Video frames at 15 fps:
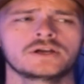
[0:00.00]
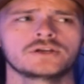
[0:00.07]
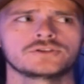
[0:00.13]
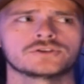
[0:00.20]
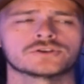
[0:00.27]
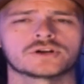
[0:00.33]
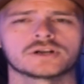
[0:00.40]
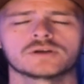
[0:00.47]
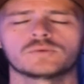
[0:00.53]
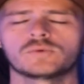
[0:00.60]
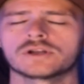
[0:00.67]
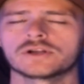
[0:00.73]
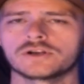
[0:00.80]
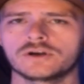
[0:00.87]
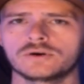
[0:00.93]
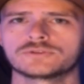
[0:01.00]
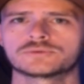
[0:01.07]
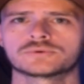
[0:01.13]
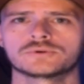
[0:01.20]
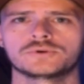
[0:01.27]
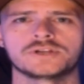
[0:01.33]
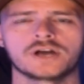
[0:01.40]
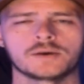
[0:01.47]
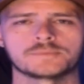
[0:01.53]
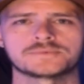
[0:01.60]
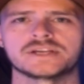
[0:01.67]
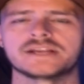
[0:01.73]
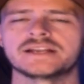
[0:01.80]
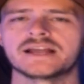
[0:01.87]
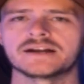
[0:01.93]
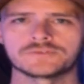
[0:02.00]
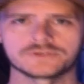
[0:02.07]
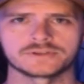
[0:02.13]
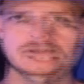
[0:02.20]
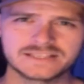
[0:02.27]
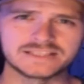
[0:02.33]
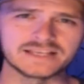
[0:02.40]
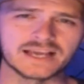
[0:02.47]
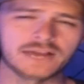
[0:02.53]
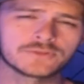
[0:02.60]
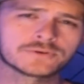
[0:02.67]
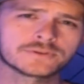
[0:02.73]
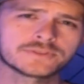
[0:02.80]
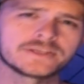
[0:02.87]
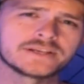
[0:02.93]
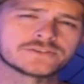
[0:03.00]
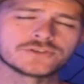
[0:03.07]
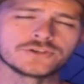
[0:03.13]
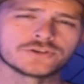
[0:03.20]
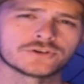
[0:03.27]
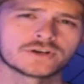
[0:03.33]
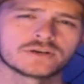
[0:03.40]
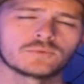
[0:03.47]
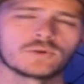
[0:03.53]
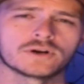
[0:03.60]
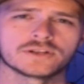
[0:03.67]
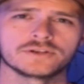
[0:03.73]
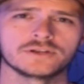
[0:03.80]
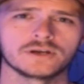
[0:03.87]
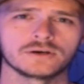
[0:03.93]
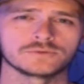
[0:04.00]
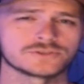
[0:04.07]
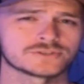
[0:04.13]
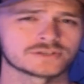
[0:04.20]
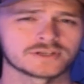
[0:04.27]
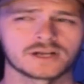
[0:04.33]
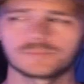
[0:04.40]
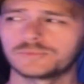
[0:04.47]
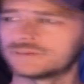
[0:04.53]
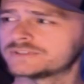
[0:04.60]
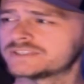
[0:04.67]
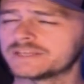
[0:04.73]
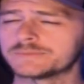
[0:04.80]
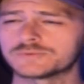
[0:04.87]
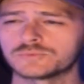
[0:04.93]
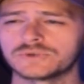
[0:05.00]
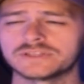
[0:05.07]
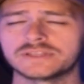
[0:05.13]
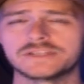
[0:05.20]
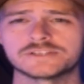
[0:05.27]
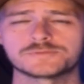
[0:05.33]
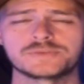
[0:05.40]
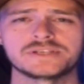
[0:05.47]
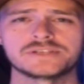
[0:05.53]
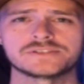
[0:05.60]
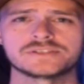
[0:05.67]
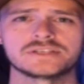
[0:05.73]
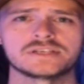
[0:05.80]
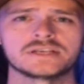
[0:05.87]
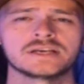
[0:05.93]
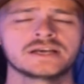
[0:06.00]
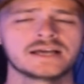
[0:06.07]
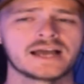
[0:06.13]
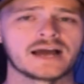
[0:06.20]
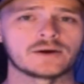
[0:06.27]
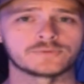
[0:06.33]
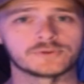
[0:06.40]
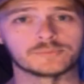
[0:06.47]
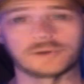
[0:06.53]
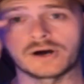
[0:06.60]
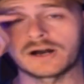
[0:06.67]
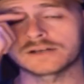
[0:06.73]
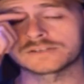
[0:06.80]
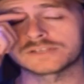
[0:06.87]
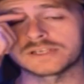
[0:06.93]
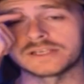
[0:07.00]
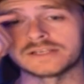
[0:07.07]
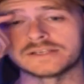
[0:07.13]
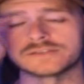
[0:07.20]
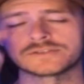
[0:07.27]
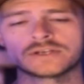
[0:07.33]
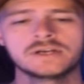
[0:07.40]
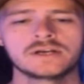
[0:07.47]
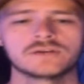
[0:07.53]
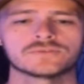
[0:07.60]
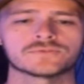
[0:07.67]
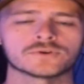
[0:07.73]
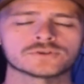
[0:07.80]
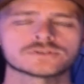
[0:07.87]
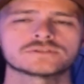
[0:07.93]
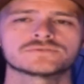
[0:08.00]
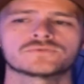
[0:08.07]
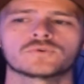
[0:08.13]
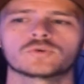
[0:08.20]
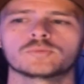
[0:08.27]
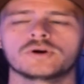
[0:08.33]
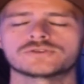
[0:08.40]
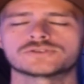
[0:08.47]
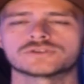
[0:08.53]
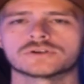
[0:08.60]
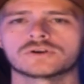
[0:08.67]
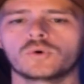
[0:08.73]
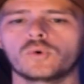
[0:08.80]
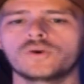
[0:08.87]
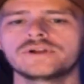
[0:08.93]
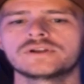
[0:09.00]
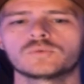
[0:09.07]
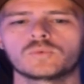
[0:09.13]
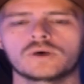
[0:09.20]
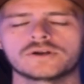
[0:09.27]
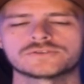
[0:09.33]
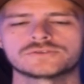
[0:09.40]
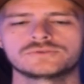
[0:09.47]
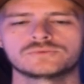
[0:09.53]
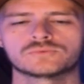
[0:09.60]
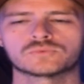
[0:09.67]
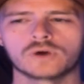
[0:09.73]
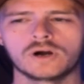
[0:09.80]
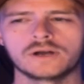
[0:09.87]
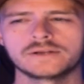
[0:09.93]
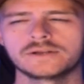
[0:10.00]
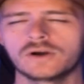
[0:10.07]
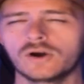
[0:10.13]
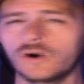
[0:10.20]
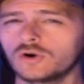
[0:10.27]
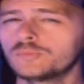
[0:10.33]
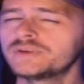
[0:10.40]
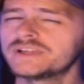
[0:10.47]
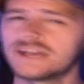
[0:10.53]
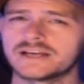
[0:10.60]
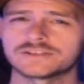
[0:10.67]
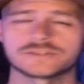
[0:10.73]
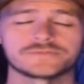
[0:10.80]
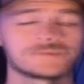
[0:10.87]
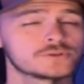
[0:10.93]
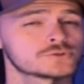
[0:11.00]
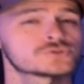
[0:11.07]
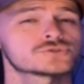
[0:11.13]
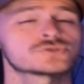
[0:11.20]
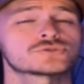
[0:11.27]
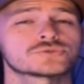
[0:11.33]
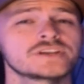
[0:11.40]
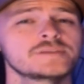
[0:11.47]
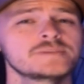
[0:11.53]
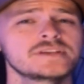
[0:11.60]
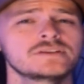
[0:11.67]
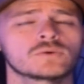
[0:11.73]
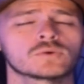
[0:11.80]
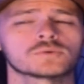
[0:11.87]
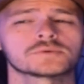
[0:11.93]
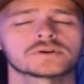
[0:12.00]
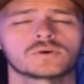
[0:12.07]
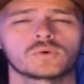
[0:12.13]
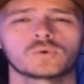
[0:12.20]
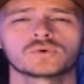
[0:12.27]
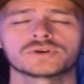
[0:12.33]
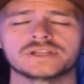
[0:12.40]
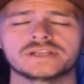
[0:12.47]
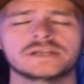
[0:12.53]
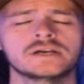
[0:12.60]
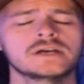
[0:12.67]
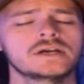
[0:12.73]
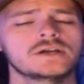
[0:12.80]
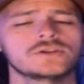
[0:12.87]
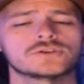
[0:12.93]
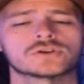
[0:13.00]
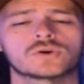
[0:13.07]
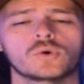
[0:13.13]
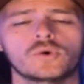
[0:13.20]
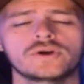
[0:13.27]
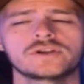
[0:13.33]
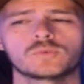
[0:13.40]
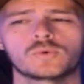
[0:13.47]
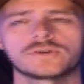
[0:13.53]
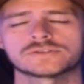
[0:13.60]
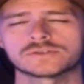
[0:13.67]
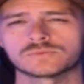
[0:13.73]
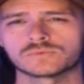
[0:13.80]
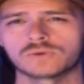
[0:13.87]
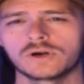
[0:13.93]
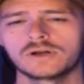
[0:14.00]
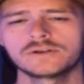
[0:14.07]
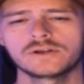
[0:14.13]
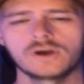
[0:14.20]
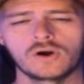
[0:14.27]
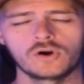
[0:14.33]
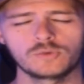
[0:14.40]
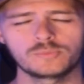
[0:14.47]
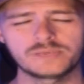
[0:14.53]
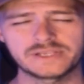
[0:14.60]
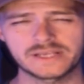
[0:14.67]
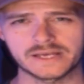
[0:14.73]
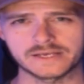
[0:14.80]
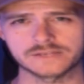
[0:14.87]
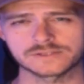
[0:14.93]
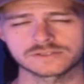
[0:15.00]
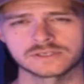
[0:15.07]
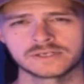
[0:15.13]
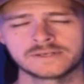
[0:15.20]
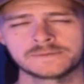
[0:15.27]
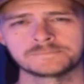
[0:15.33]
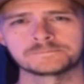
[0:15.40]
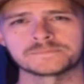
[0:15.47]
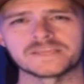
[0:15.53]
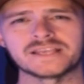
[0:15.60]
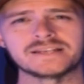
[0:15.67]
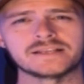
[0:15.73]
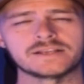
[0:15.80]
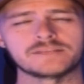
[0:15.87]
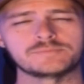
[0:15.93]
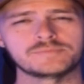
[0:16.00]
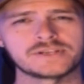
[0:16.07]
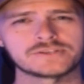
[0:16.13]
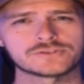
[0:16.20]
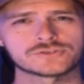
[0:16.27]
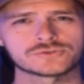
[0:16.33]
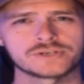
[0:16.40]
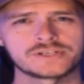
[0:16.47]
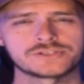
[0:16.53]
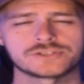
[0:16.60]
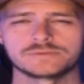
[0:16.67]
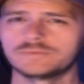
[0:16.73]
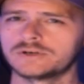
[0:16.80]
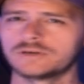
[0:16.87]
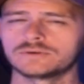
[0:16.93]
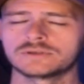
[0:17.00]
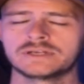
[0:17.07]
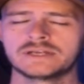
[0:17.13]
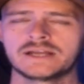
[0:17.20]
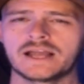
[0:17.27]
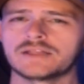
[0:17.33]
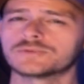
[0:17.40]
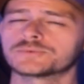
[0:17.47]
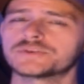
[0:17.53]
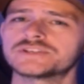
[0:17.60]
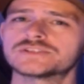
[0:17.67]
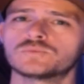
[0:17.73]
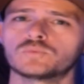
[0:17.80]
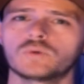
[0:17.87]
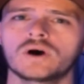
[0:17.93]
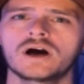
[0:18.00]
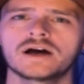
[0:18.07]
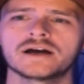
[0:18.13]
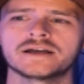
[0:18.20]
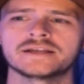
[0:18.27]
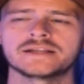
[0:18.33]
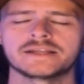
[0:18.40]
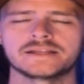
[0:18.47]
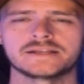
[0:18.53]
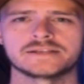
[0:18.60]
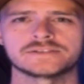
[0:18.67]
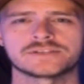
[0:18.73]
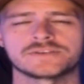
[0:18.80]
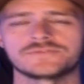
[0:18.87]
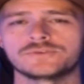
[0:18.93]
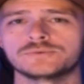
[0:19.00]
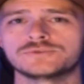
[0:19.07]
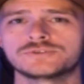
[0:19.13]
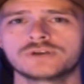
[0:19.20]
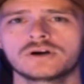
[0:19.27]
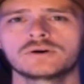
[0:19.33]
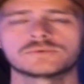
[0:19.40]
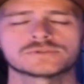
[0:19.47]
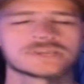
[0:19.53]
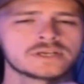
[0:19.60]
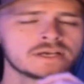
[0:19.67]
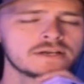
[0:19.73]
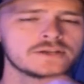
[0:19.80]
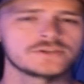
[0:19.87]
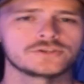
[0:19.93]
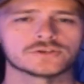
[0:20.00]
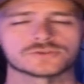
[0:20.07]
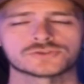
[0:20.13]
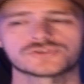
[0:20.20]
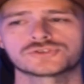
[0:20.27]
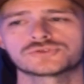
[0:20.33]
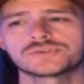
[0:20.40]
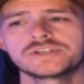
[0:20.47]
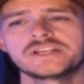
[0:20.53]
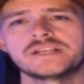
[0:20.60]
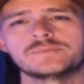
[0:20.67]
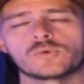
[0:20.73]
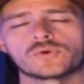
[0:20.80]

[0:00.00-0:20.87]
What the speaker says: you're gonna wanna go through and update everything. The other things that you're gonna wanna know, just a couple of tips with this PC out the box is, first and foremost, you're going to want to run OBS. If you're streaming or recording, you're going to want to run OBS in administration mode. And the reason why is if you don't, your stream or